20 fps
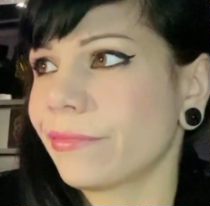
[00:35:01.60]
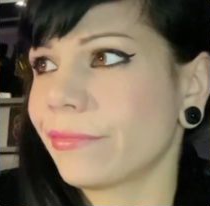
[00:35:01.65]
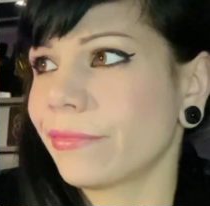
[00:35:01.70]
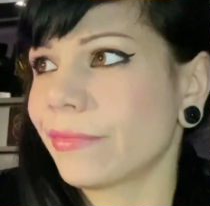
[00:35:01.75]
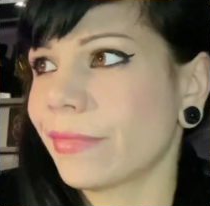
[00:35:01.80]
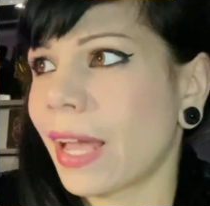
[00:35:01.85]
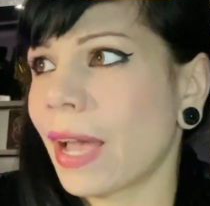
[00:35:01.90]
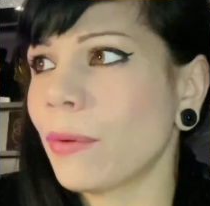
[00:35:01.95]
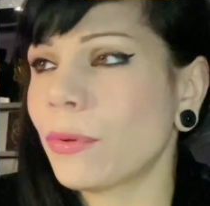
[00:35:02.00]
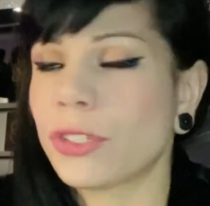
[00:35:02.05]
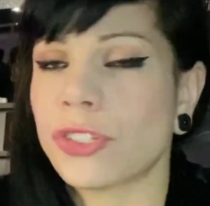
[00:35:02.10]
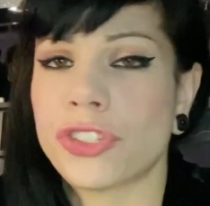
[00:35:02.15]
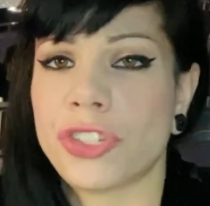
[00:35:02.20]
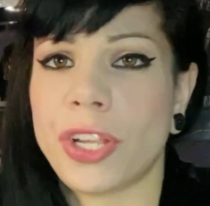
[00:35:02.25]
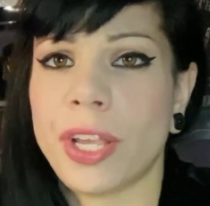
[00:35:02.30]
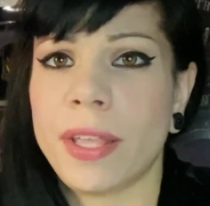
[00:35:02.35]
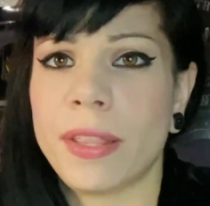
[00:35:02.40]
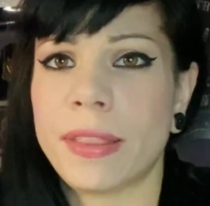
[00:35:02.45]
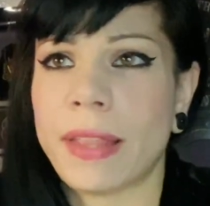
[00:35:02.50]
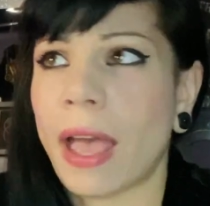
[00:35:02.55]
that was
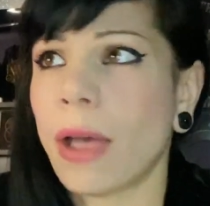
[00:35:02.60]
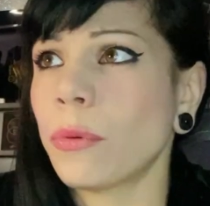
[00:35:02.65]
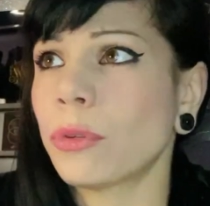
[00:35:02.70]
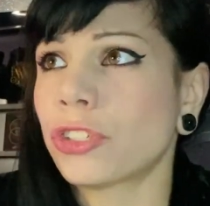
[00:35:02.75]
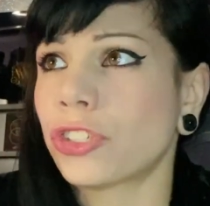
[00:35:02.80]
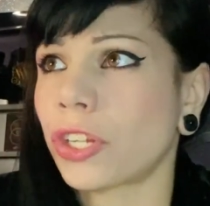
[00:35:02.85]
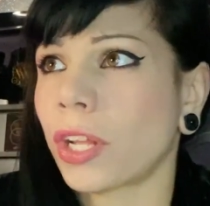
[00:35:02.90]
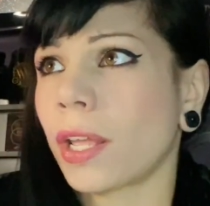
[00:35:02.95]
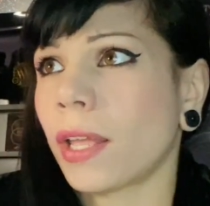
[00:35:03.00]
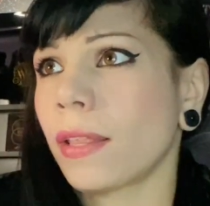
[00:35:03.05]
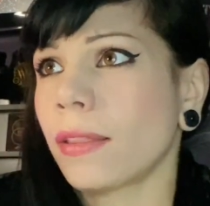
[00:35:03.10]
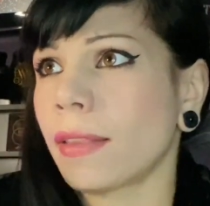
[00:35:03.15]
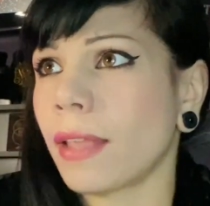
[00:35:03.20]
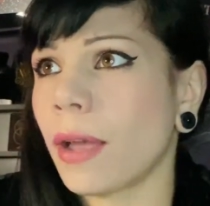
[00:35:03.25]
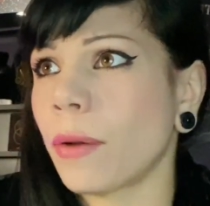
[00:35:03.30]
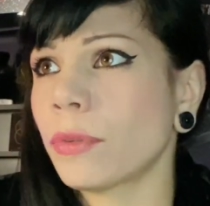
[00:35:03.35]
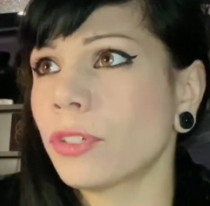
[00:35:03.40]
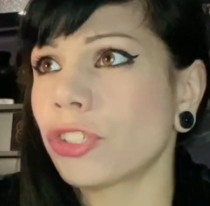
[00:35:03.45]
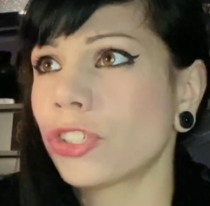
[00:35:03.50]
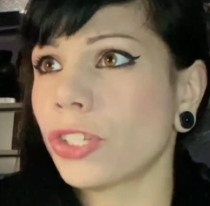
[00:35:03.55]
shit, that was shit,
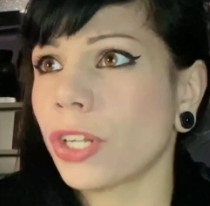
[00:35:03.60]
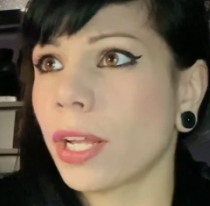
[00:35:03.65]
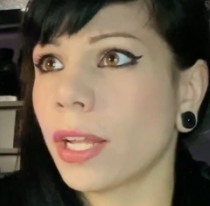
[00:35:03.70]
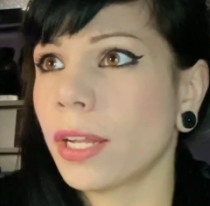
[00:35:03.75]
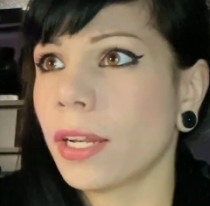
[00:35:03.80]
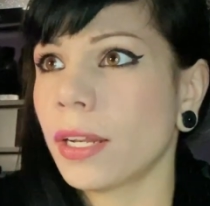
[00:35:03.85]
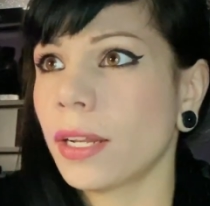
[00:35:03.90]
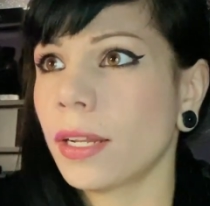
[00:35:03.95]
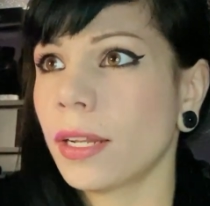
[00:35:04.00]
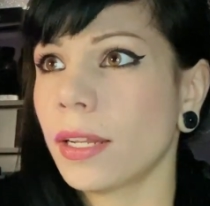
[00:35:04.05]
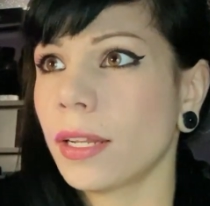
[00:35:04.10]
that was shit.